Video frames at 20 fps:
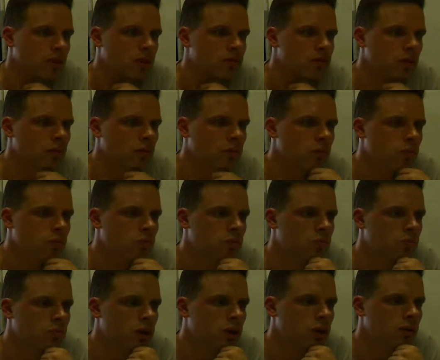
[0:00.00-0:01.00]
So
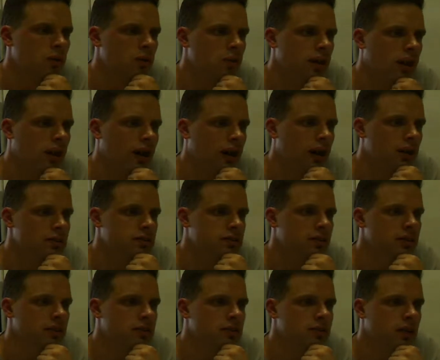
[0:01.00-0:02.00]
what I want to
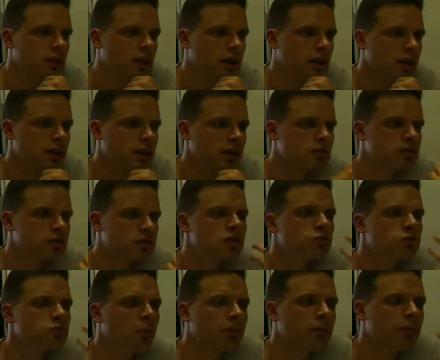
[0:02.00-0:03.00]
ask is
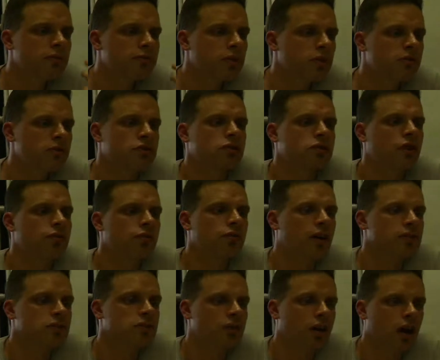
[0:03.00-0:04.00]
just what we've learned so
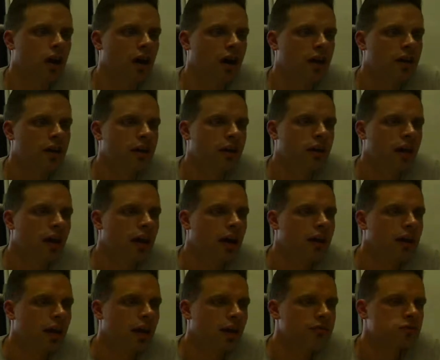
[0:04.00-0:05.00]
far tonight
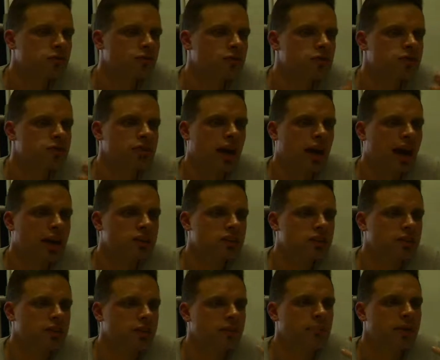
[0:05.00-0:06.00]
enough for us to
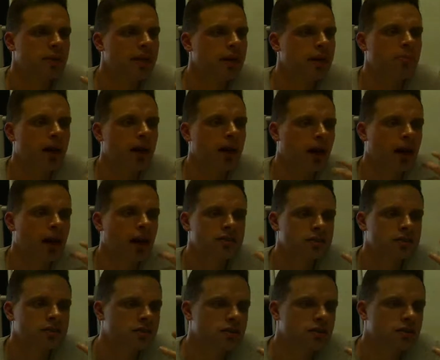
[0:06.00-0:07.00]
actually pick
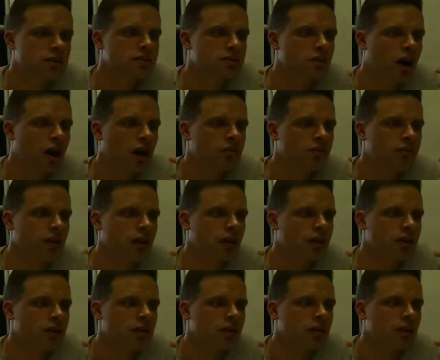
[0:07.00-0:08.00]
apart to
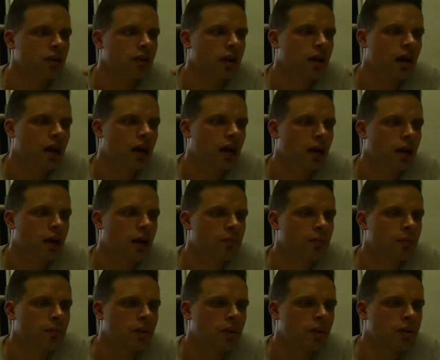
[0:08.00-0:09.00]
decipher
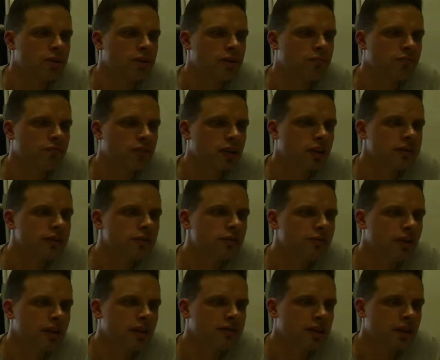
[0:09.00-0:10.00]
this very,
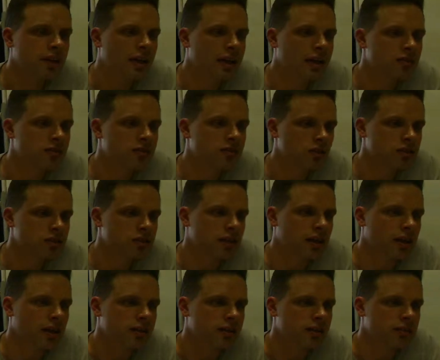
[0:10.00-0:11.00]
very
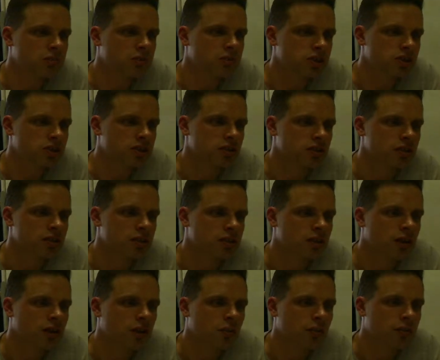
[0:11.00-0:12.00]
exotic expression
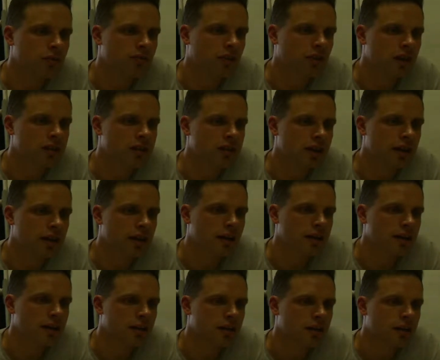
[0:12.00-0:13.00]
we find
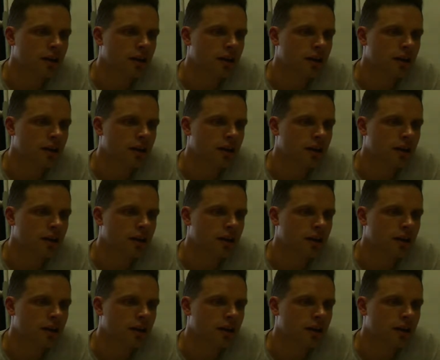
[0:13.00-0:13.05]
here